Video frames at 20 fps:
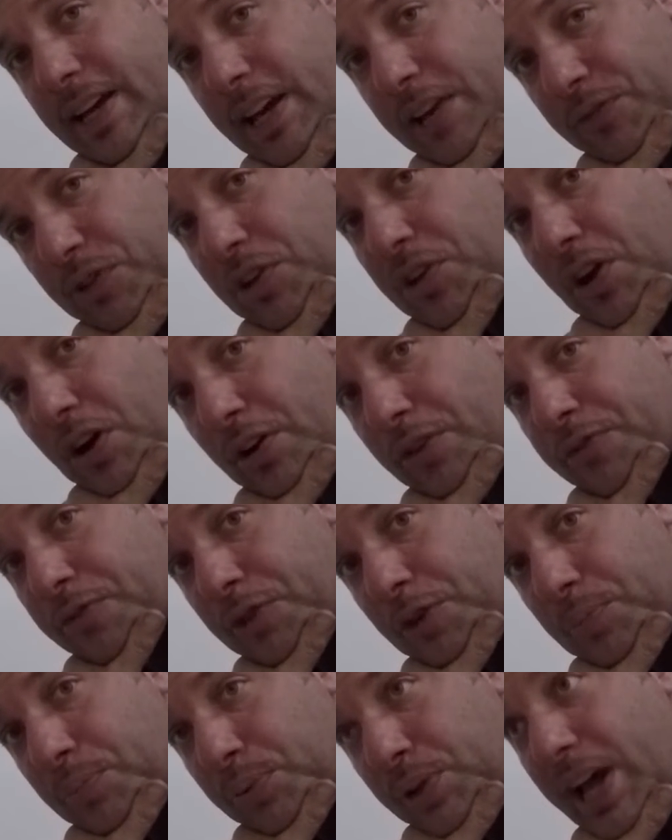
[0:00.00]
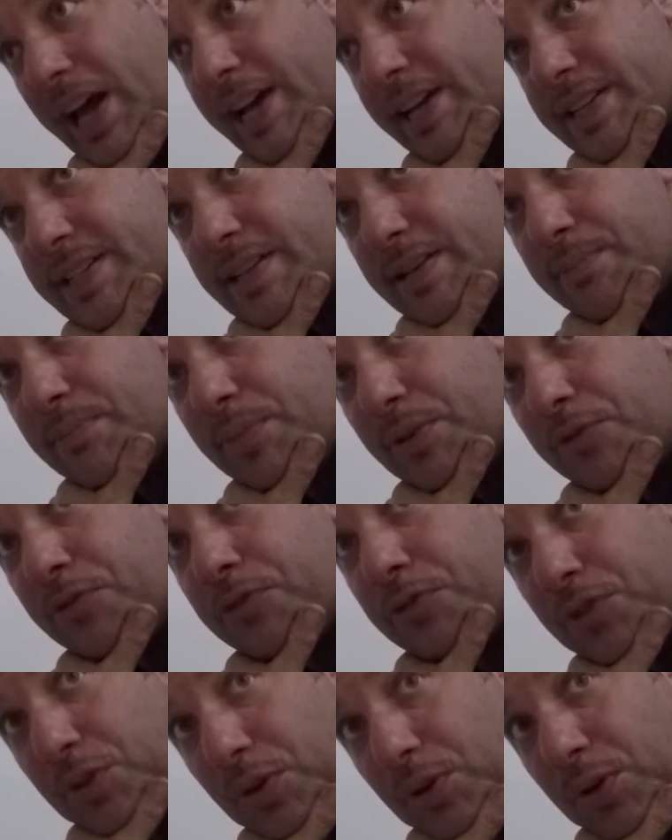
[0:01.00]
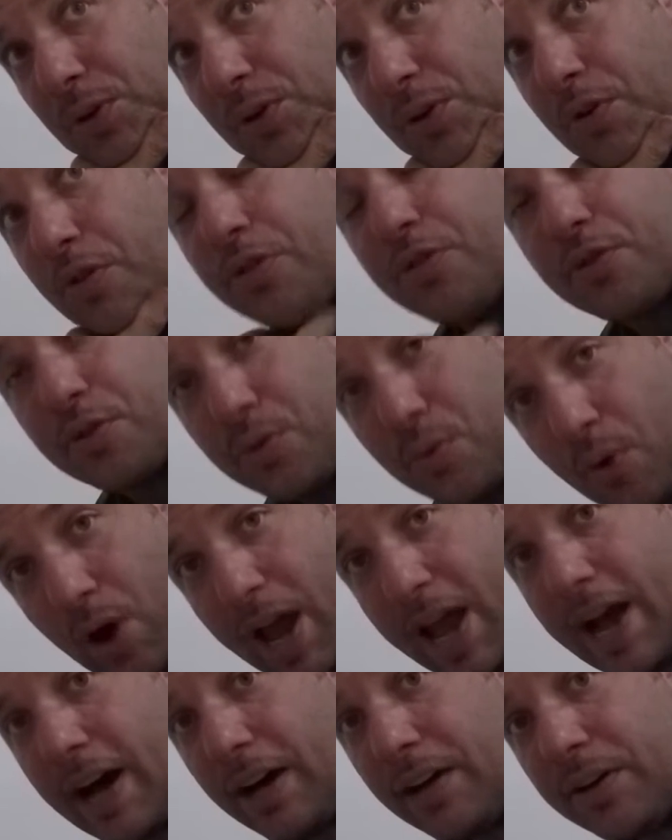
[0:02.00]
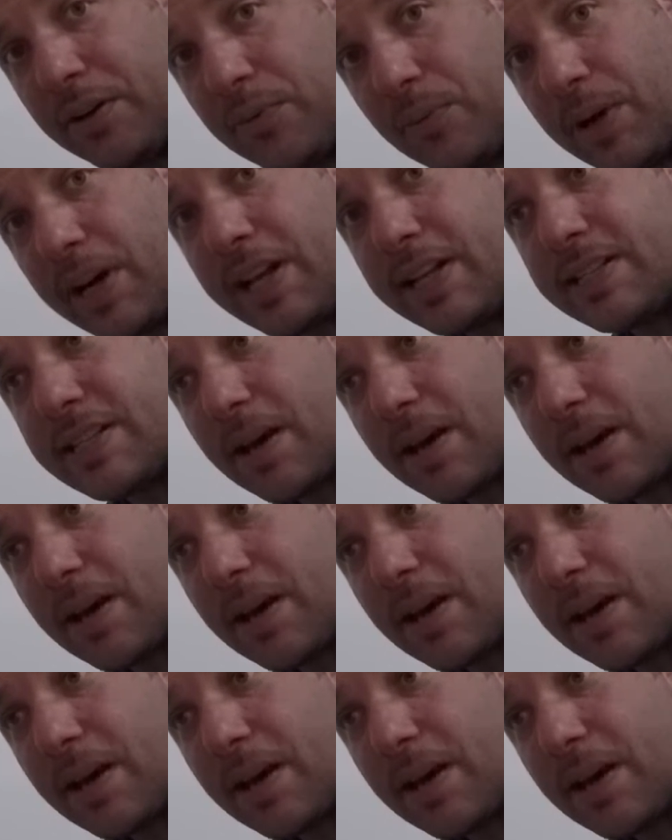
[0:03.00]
if you go for a black timber floor throughout, what ends